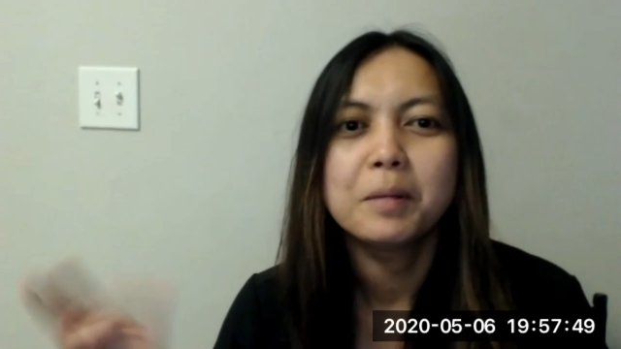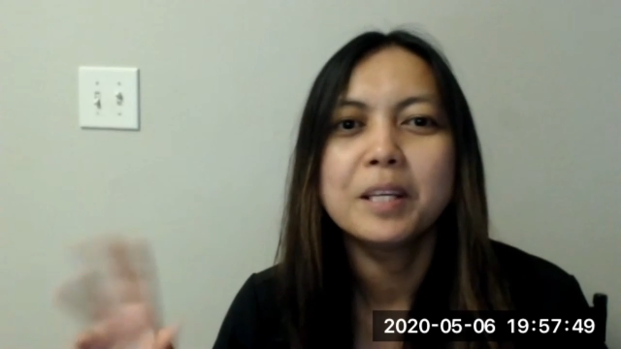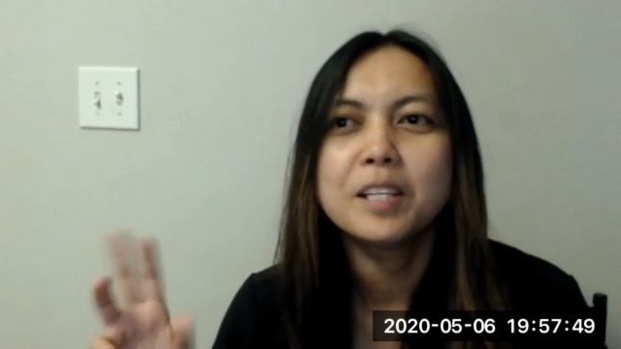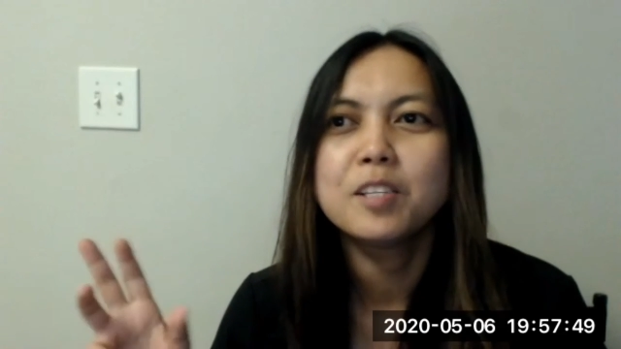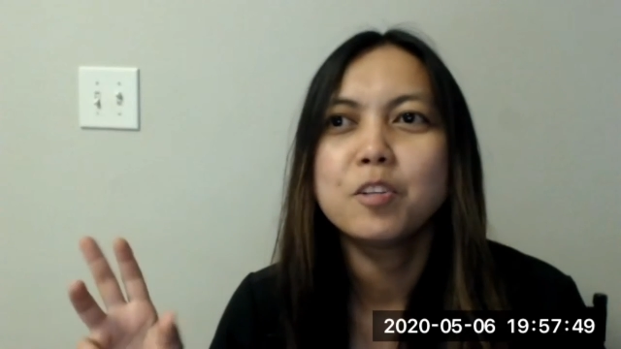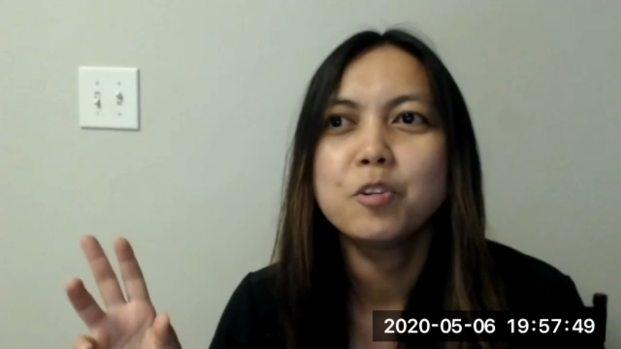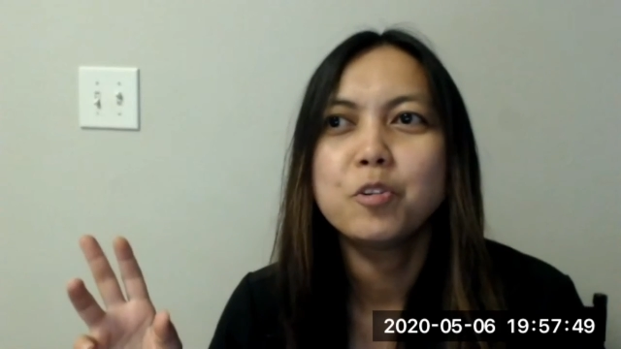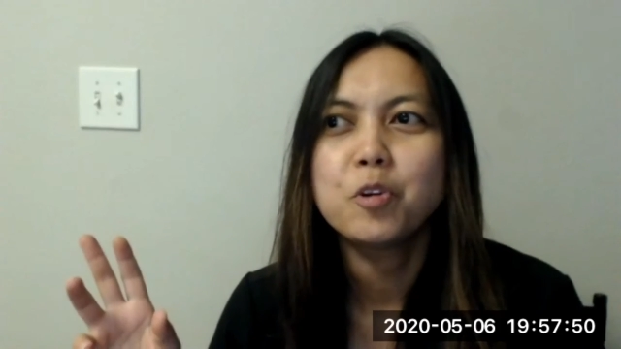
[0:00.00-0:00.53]

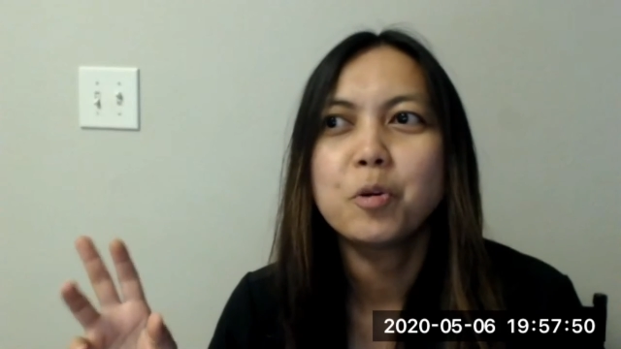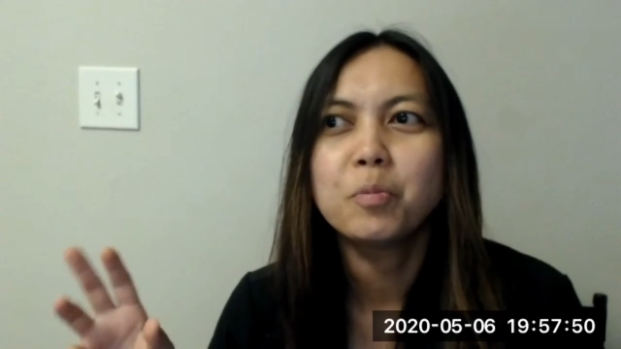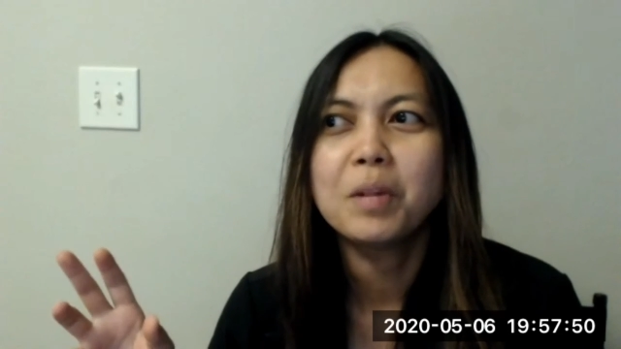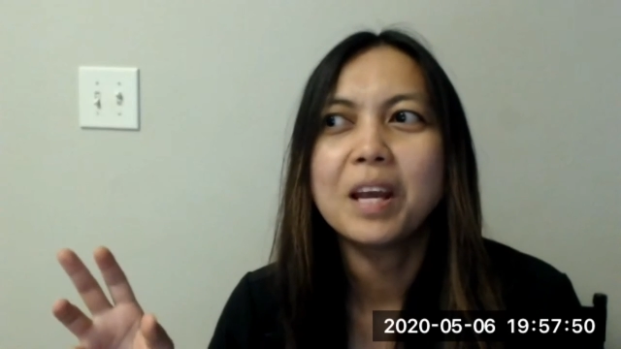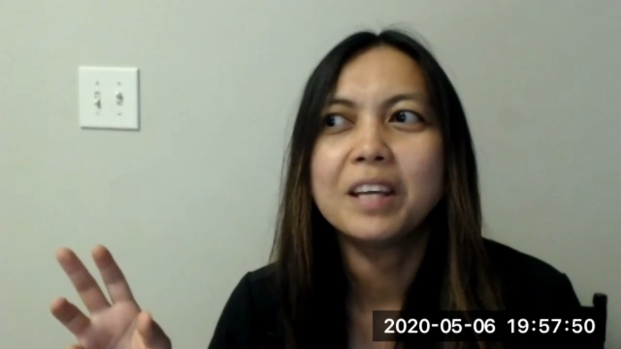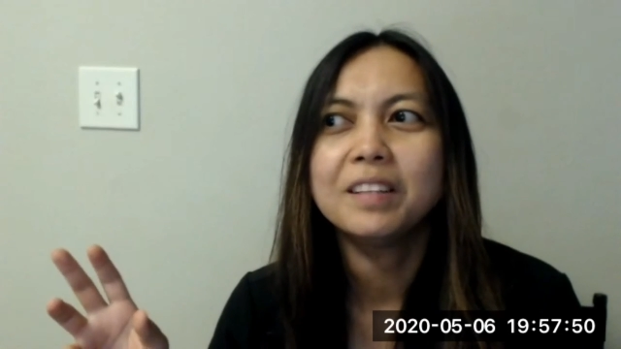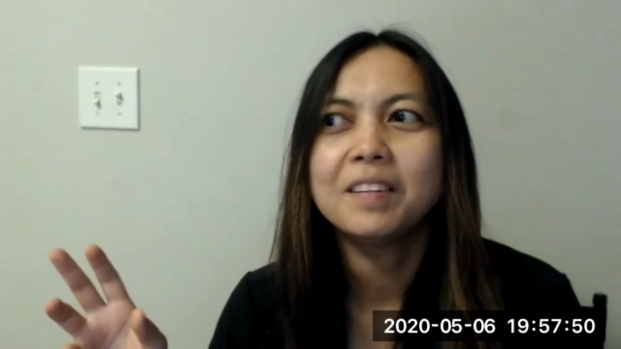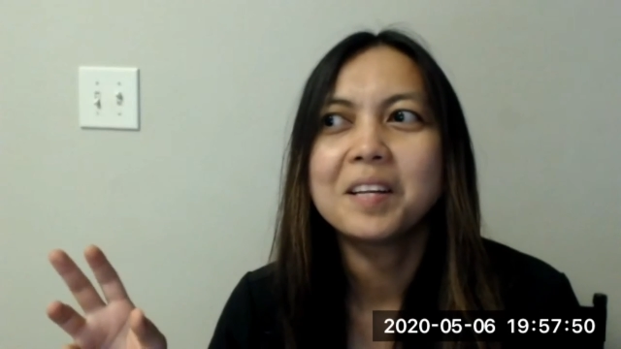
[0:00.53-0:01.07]
because you don't
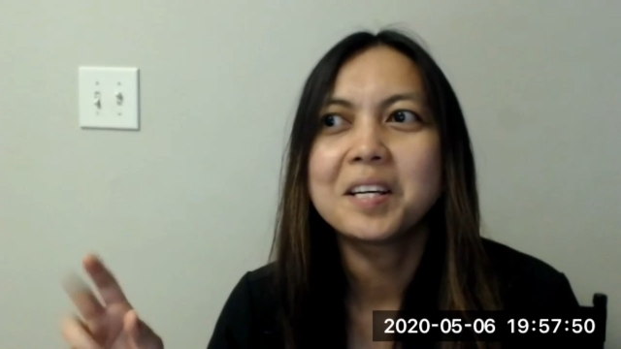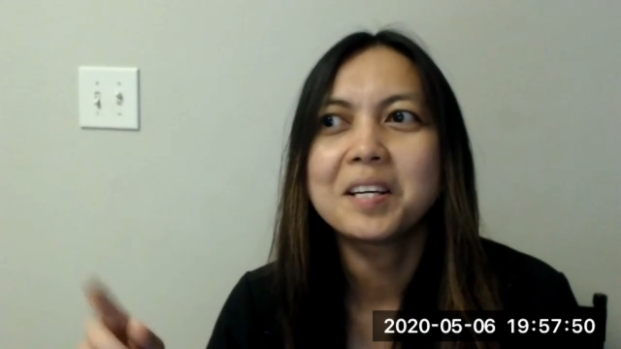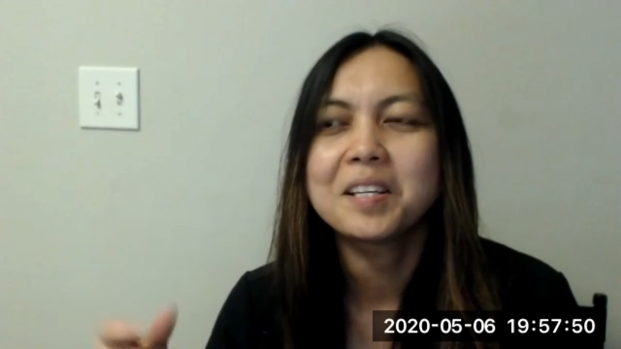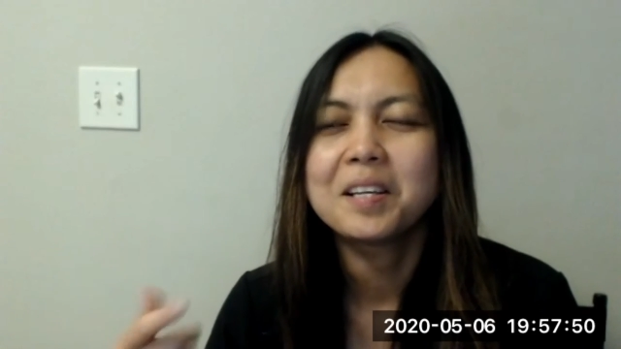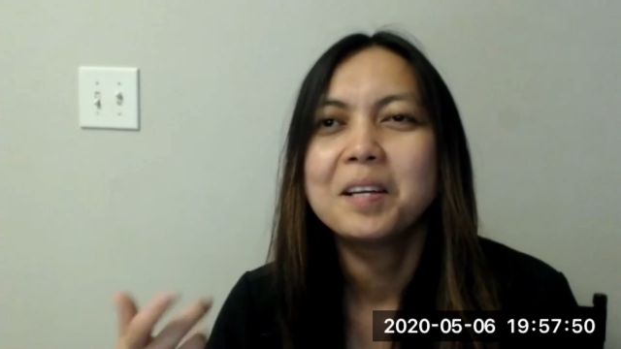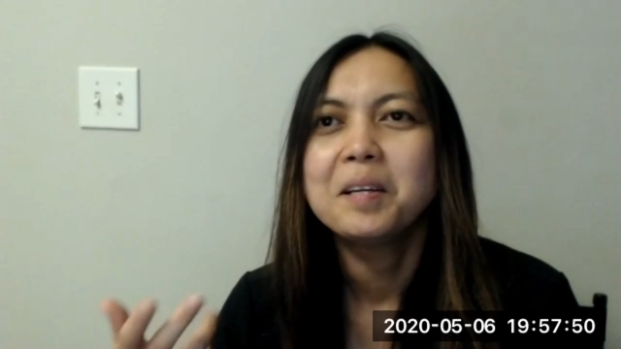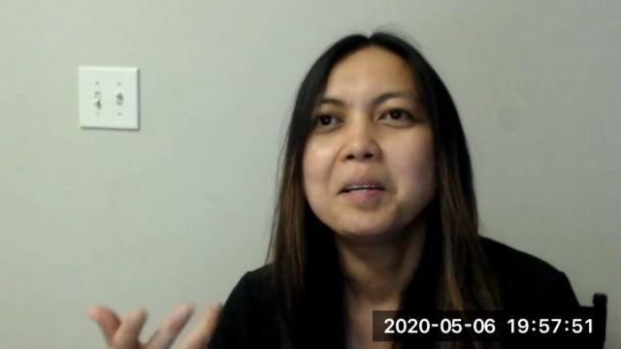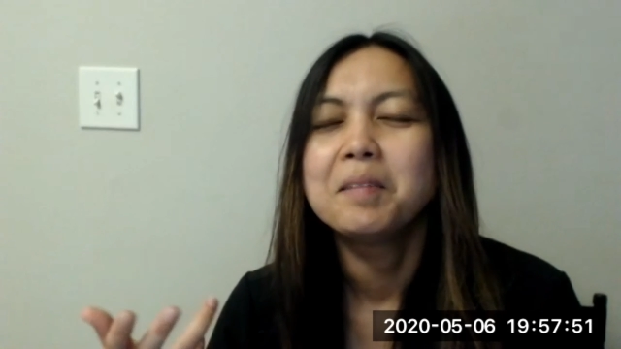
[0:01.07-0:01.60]
like the
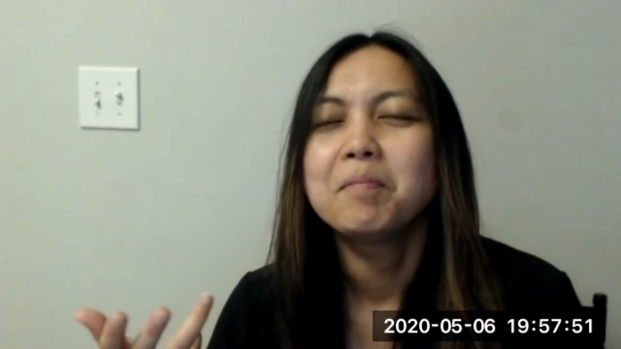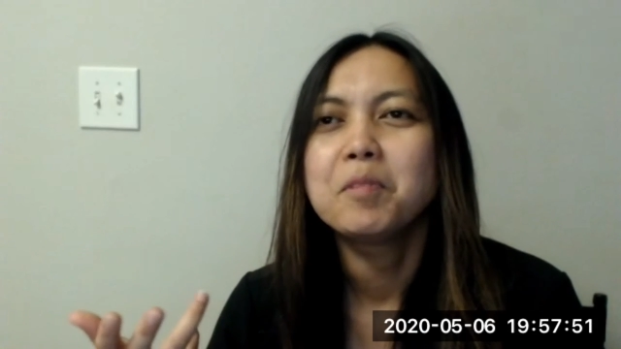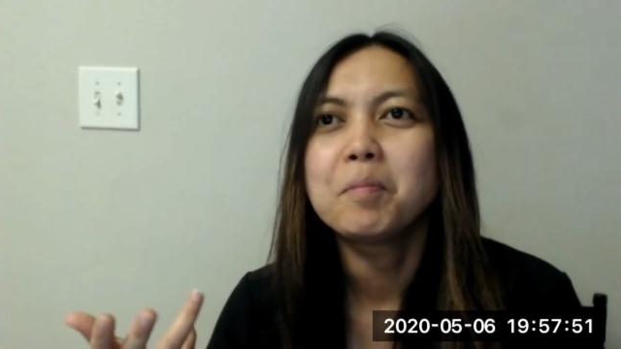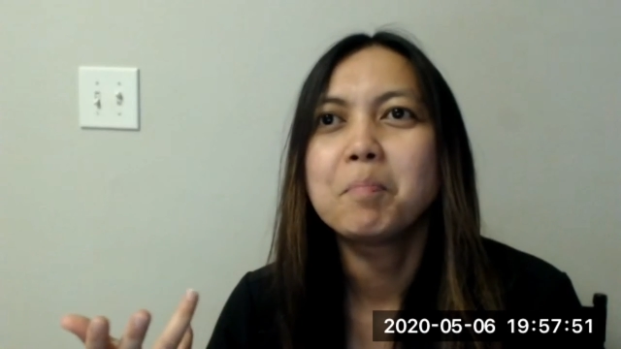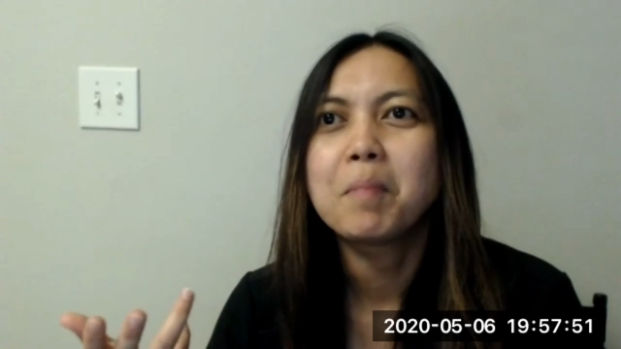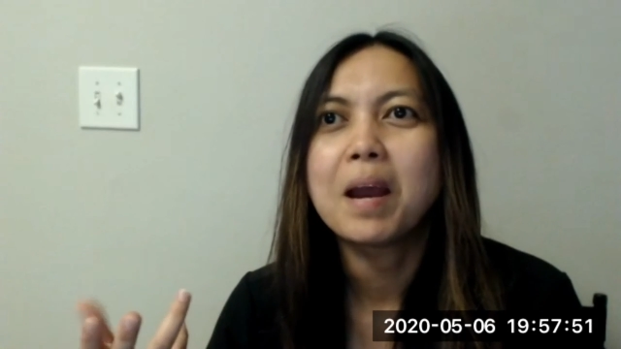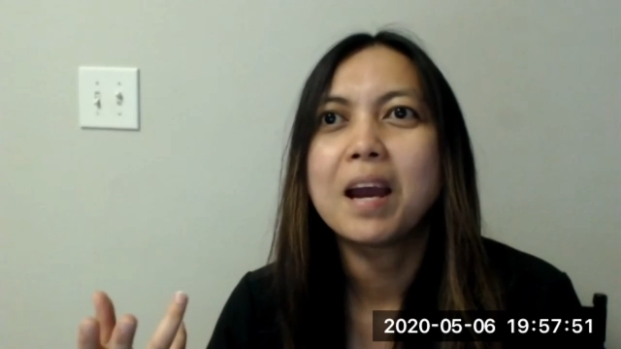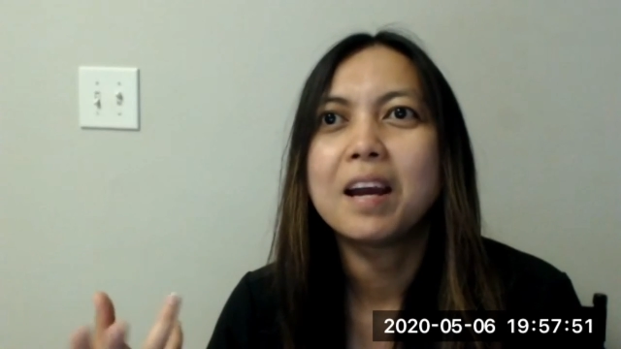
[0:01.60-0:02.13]
the
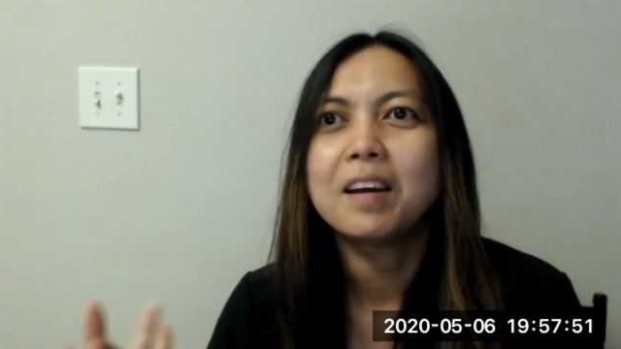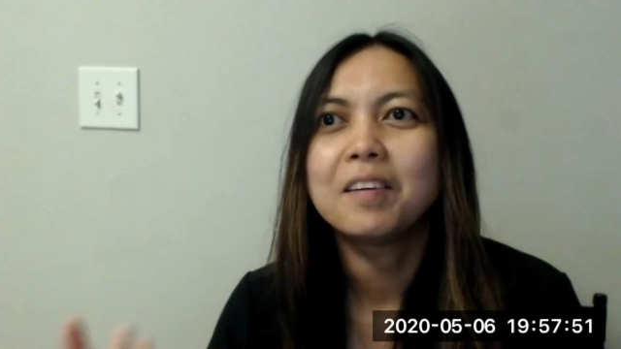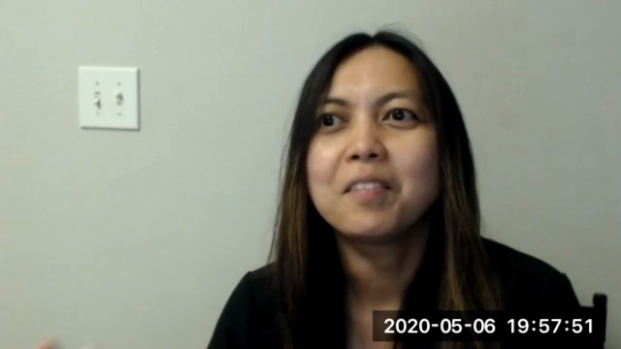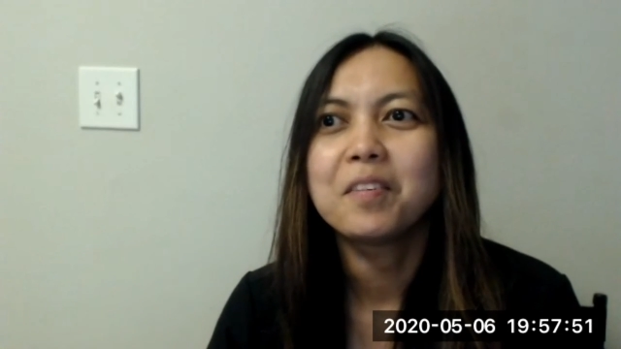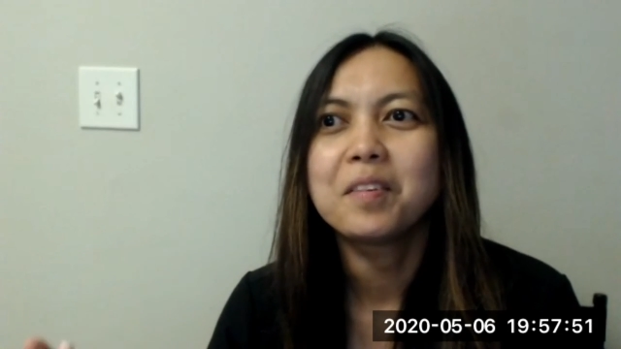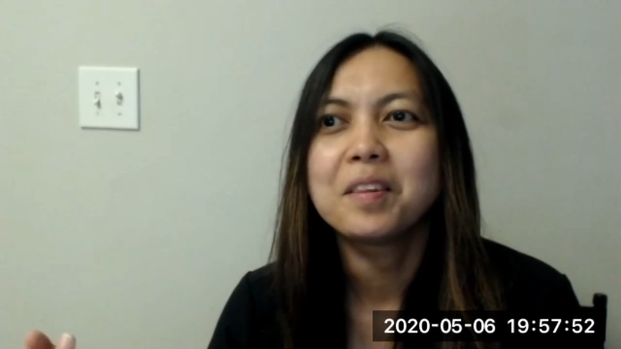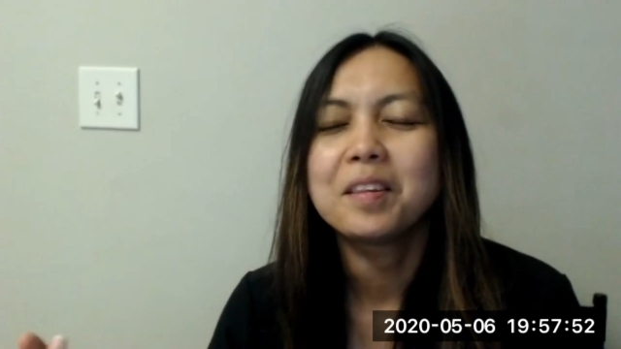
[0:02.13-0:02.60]
math,